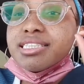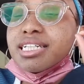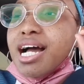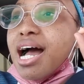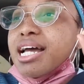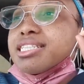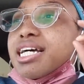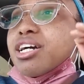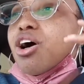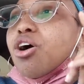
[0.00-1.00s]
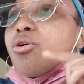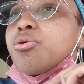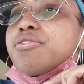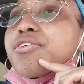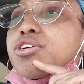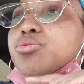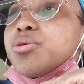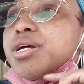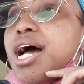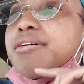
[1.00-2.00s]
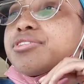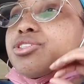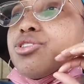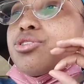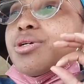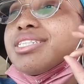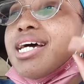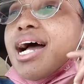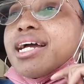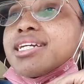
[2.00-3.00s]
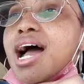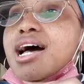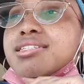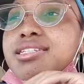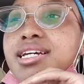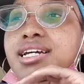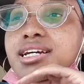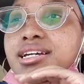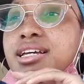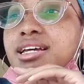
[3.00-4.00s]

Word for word: the guy's like, oh, well, first we would have to do a diagnostic